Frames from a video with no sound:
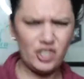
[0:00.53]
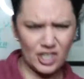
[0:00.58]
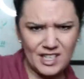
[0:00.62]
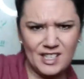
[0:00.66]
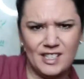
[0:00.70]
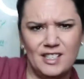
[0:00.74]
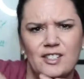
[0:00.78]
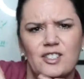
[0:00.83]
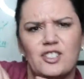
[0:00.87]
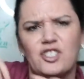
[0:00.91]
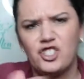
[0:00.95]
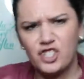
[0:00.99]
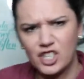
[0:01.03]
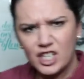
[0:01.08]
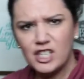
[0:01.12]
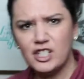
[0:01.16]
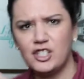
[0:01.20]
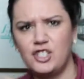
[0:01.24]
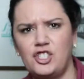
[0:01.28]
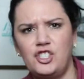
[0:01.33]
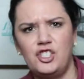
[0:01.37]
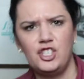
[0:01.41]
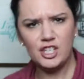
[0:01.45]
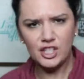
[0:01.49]

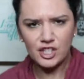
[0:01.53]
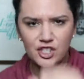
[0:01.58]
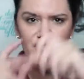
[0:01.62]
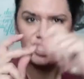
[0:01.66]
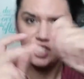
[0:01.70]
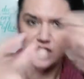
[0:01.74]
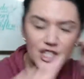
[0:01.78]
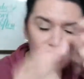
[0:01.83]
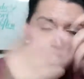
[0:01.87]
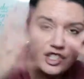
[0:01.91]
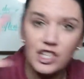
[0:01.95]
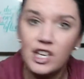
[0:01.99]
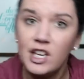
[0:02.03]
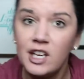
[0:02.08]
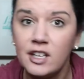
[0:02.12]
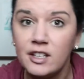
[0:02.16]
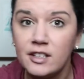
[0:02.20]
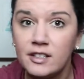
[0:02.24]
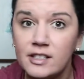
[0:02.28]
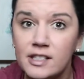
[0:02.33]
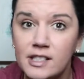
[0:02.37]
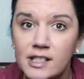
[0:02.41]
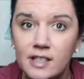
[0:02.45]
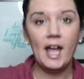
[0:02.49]

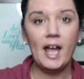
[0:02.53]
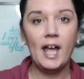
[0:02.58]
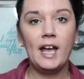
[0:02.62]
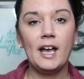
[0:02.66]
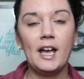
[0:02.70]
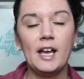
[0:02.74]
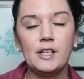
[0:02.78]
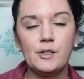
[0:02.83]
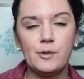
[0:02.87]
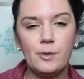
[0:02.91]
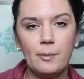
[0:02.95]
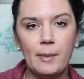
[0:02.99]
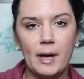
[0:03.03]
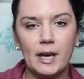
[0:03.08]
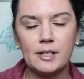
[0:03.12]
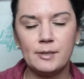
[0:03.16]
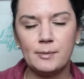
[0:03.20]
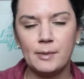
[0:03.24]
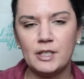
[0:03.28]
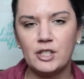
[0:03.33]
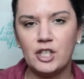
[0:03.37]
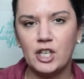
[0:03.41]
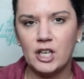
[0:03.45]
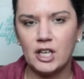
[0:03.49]
Hey guys, welcome back
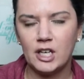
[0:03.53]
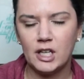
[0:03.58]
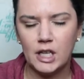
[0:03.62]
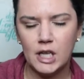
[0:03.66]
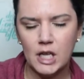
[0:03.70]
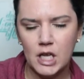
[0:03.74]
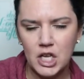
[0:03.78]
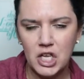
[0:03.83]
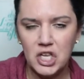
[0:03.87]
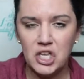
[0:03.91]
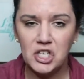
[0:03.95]
to my channel.